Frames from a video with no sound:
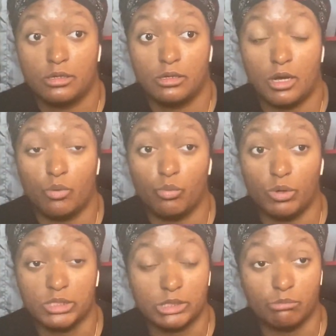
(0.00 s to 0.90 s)

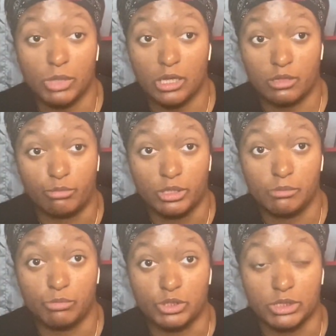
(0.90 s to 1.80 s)
once a month, but
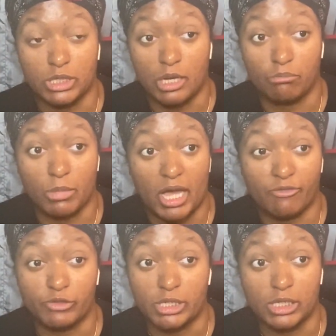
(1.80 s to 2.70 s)
most of the time I
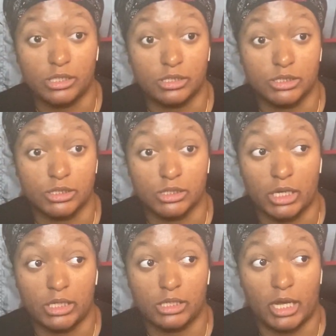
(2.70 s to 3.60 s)
forget. It's just
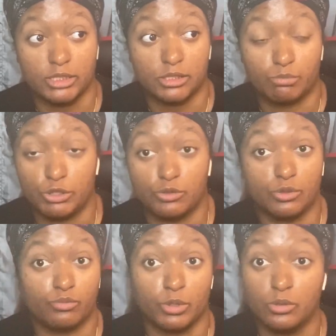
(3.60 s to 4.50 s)
like I just be on the
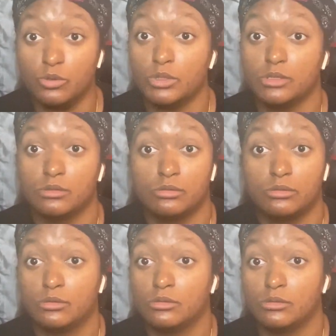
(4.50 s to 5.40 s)
roll
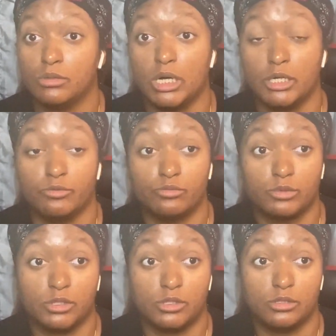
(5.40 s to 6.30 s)
of
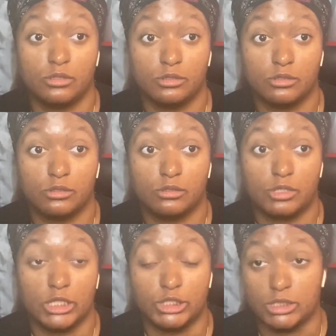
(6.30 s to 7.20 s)

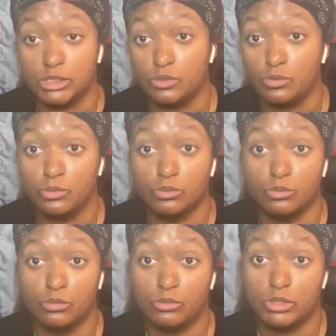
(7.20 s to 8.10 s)
adjusting to
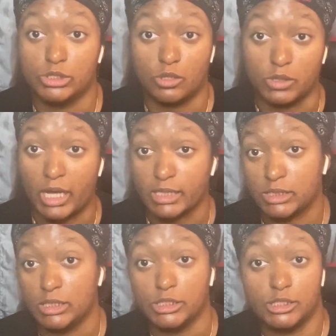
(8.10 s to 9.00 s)
the zodiac's
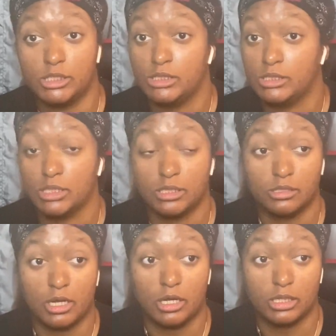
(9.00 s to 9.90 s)
energies and
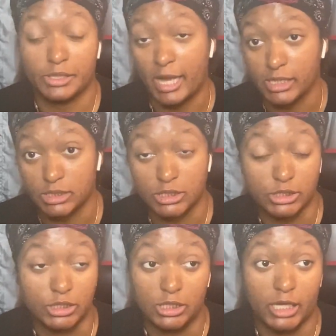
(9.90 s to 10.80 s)
client's
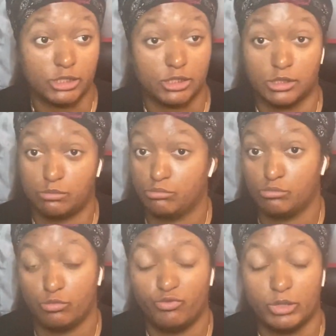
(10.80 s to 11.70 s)
energy. I just
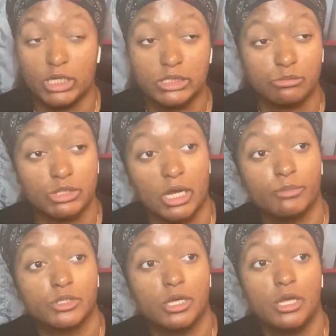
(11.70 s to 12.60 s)
forget
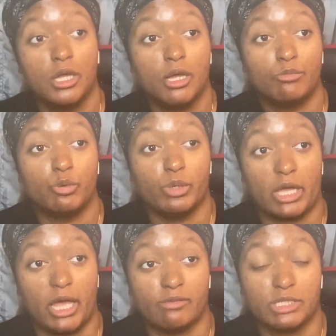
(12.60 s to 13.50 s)
sometimes, but when I
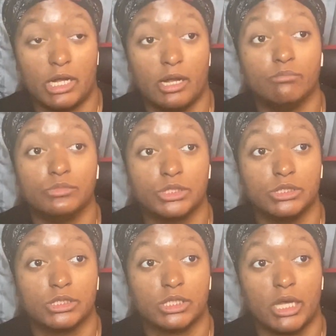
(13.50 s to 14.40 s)
have time to
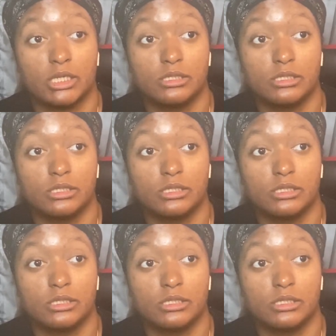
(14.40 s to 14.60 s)
just like